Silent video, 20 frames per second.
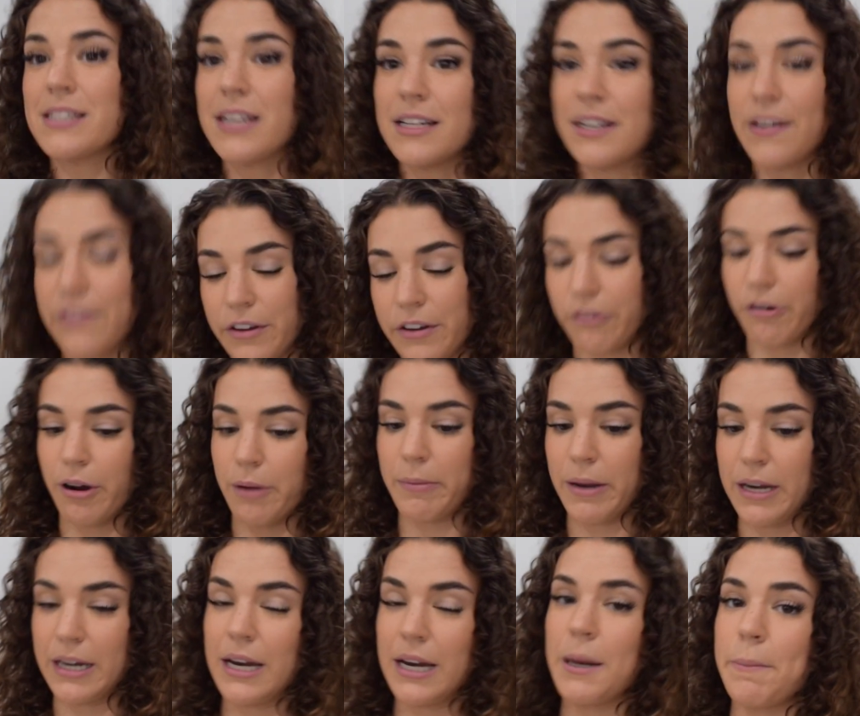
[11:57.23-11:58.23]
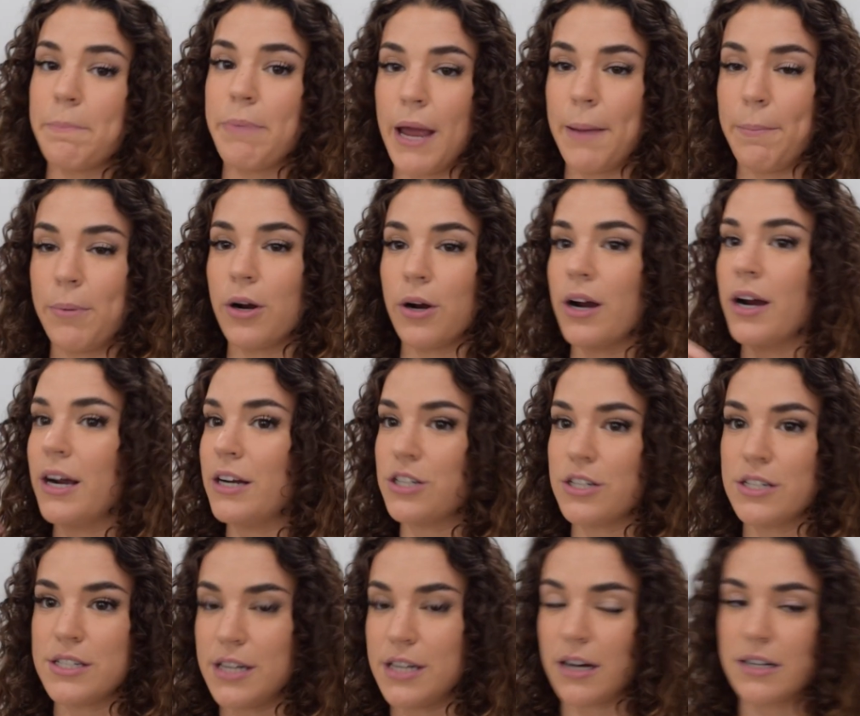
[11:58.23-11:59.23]
I definitely recommend getting paper and
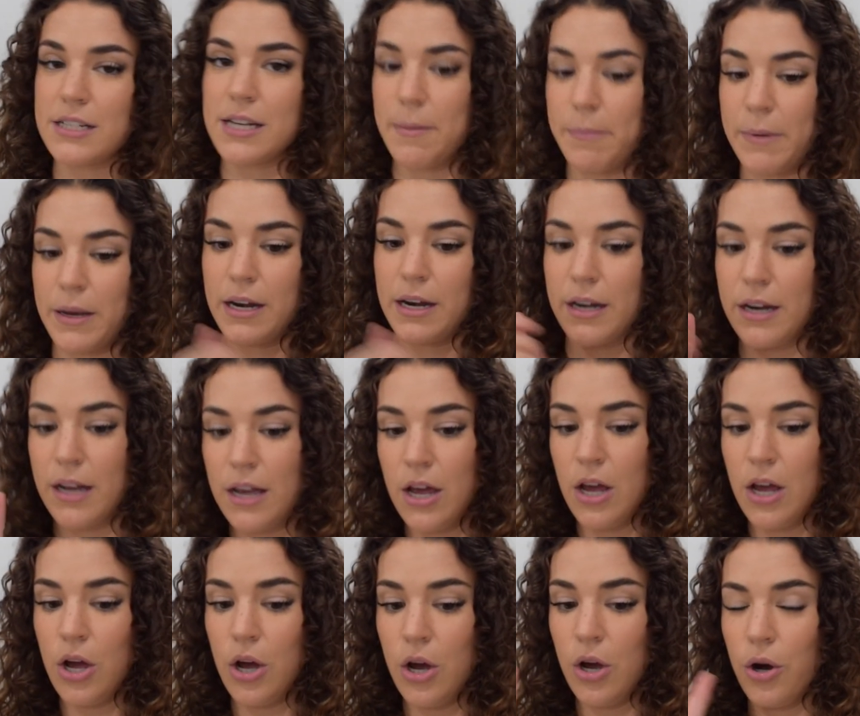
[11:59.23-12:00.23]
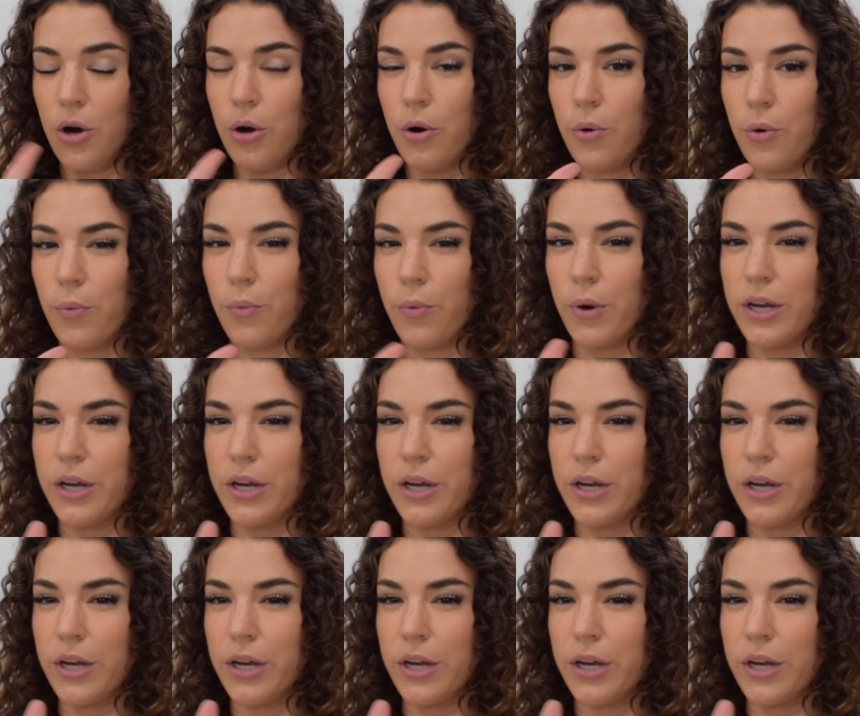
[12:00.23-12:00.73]
just duct taping where